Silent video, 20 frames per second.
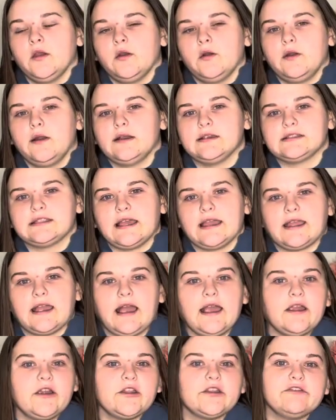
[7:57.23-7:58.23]
Well, I was like, I
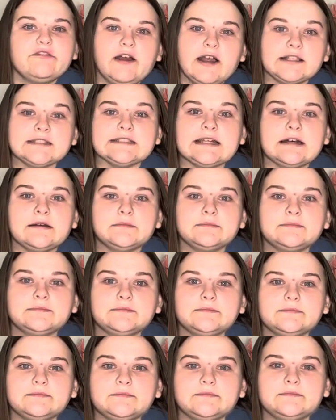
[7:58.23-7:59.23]
already fucked up.
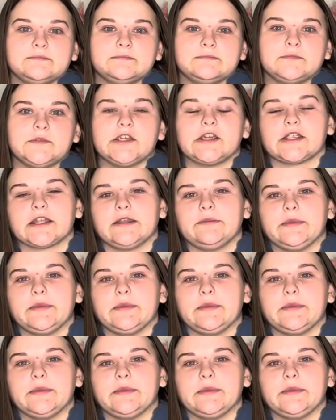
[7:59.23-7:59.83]
They're going to be